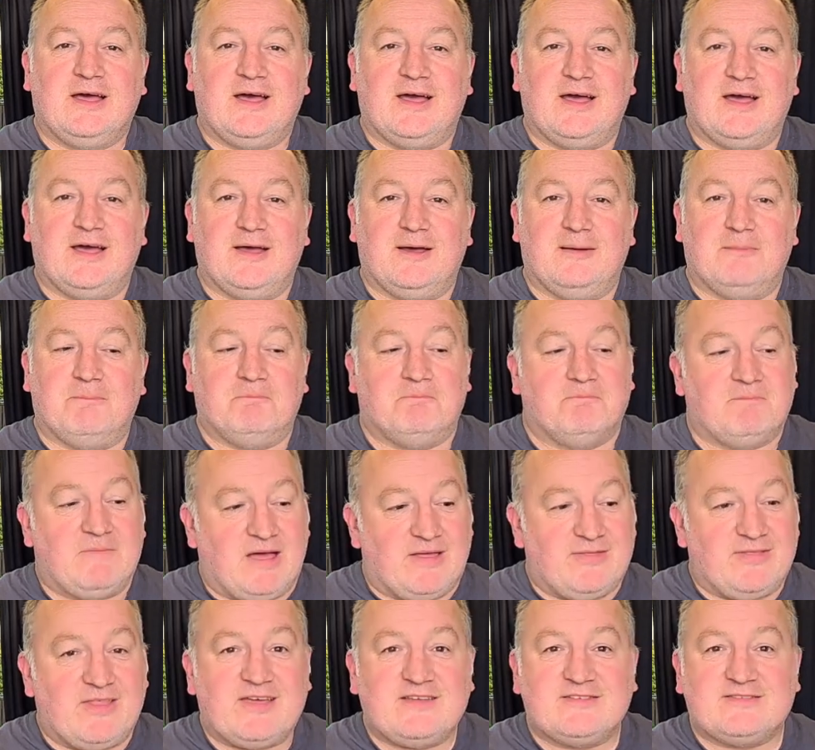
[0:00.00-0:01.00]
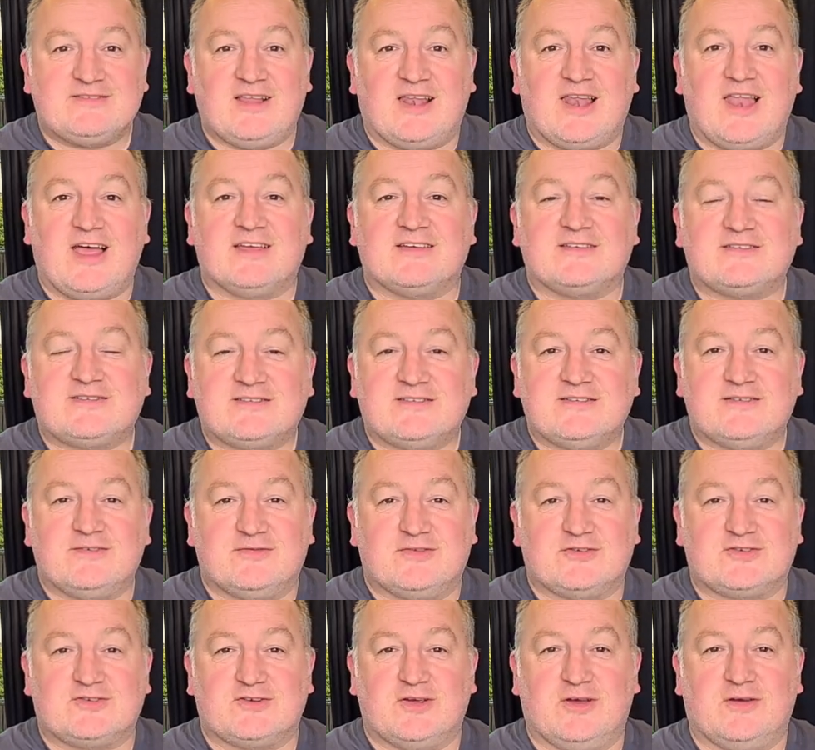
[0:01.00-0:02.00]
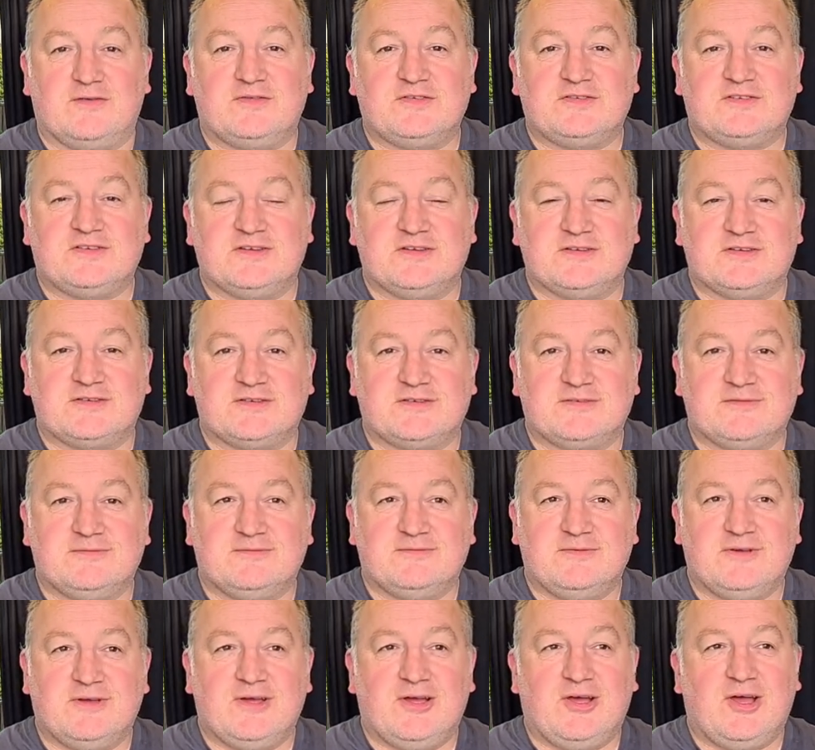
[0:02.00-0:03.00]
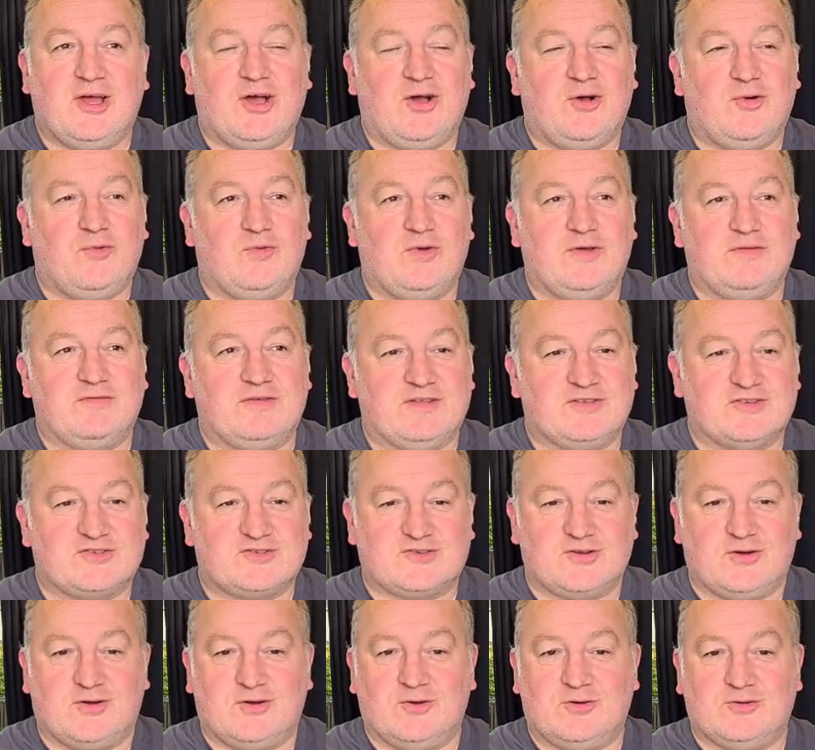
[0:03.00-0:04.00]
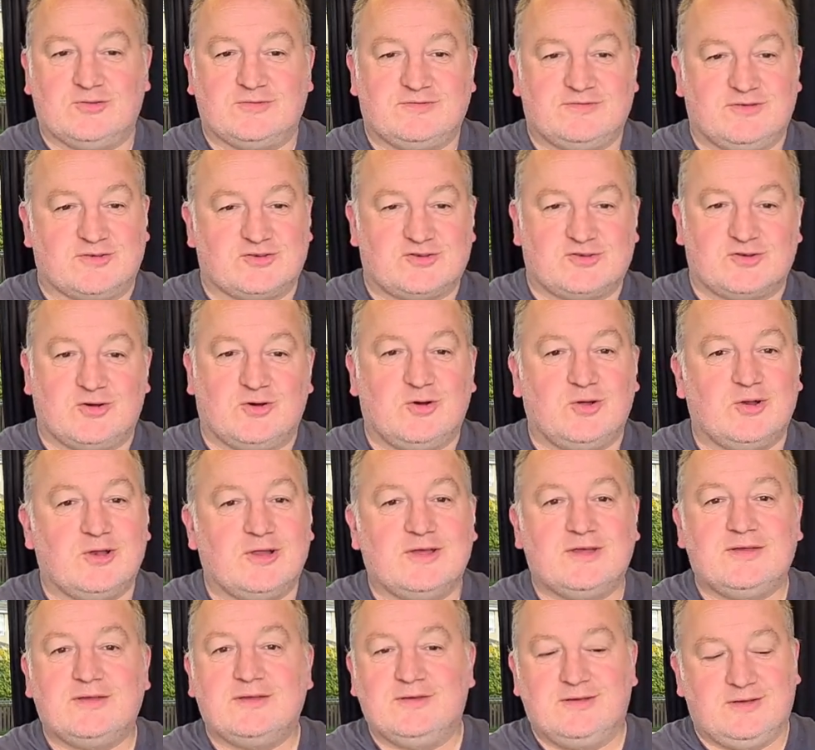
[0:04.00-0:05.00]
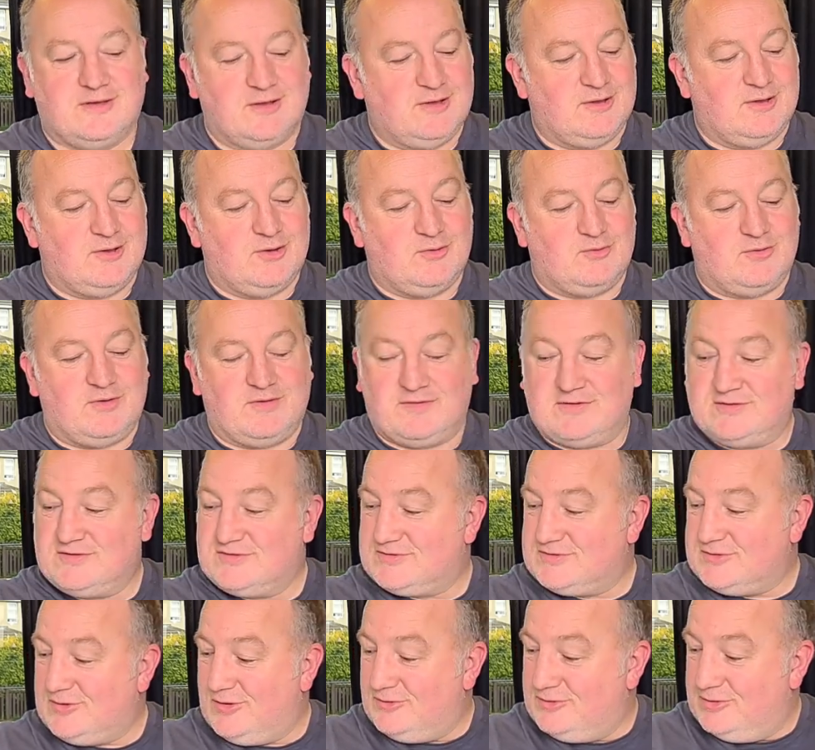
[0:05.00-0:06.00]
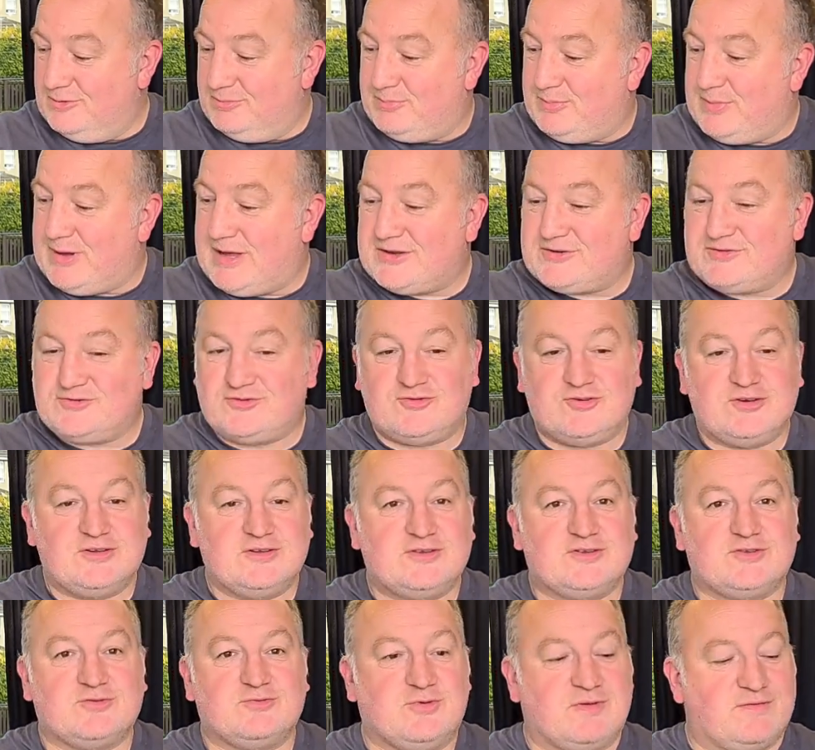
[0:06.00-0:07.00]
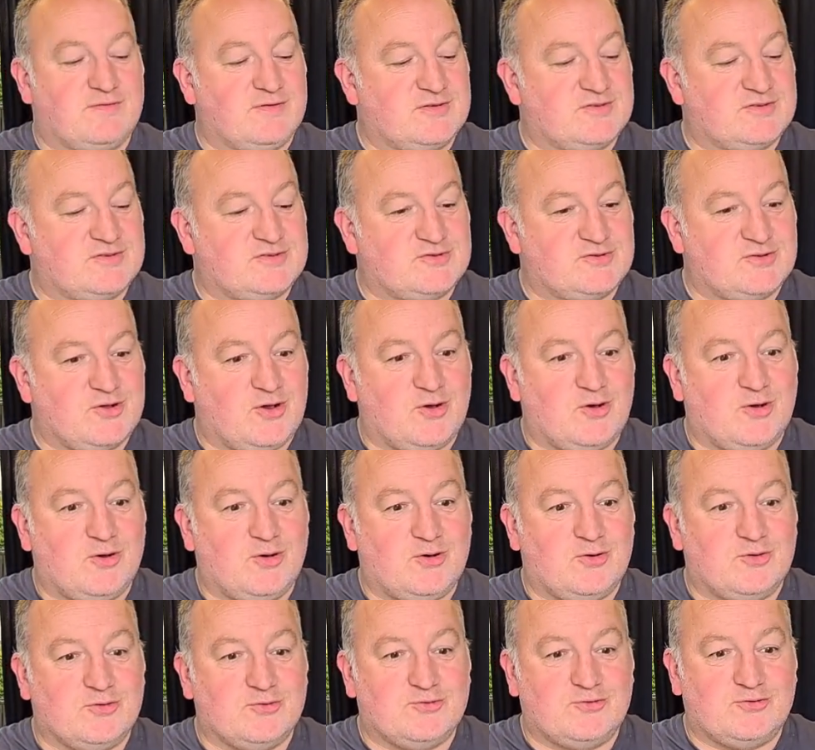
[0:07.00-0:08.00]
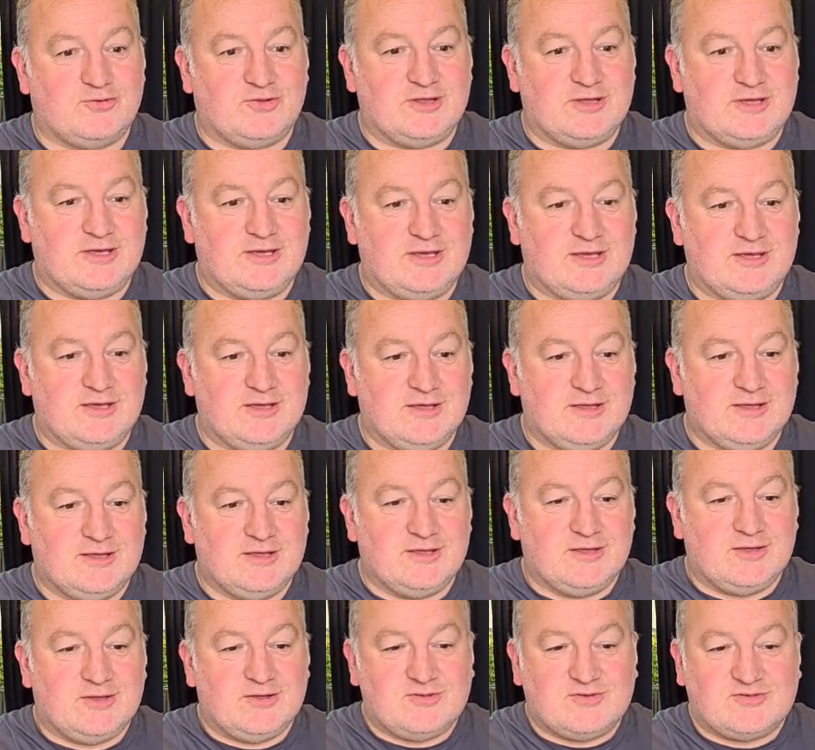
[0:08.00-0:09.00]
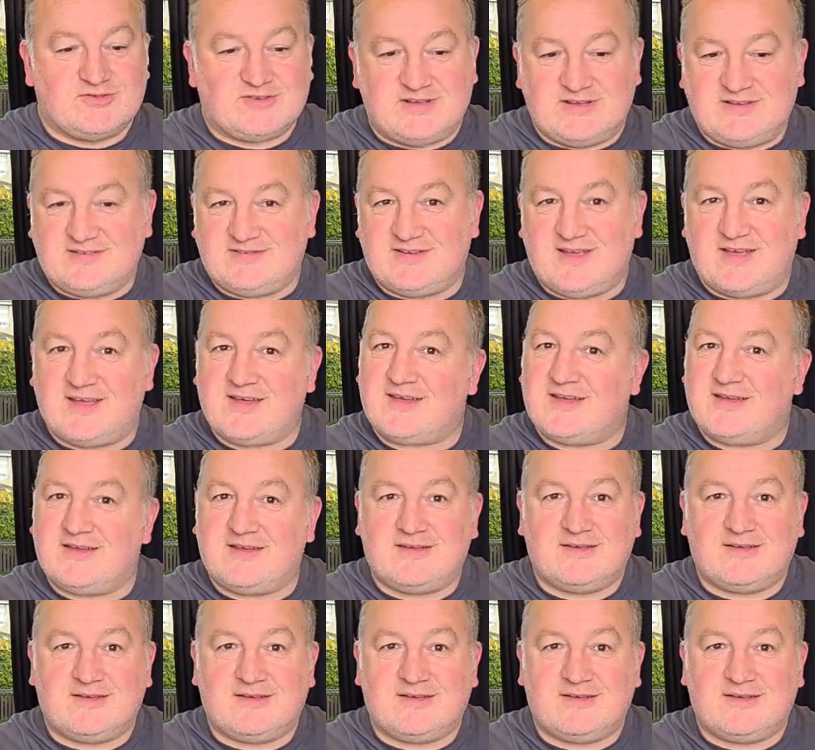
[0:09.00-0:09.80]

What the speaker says: And that is the last of the services. We've installed the solar, we've installed the batteries, we've installed the CTEC,